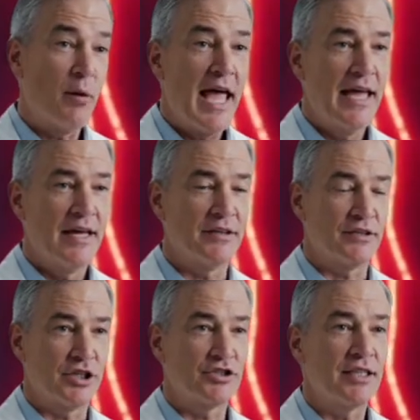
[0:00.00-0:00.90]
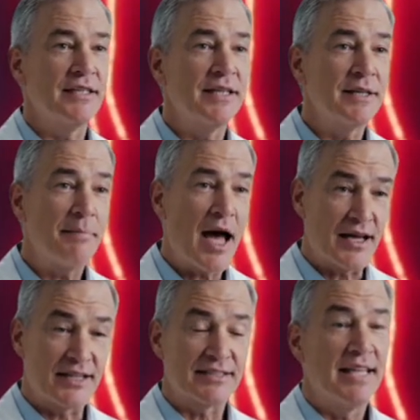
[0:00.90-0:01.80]
every "I don't have time to
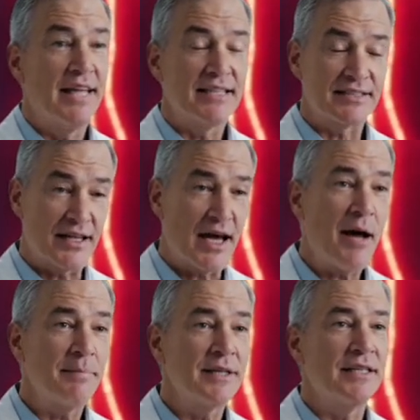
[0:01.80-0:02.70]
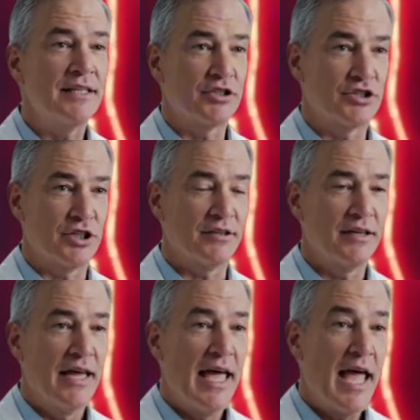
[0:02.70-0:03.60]
rest." These are small
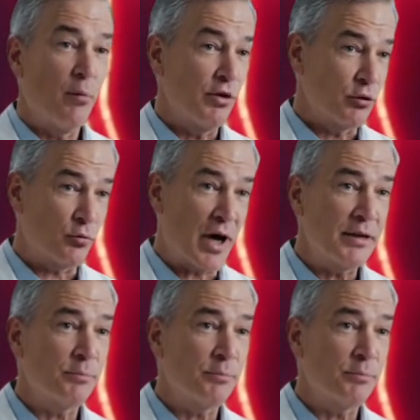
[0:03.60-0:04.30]
betrayals that, over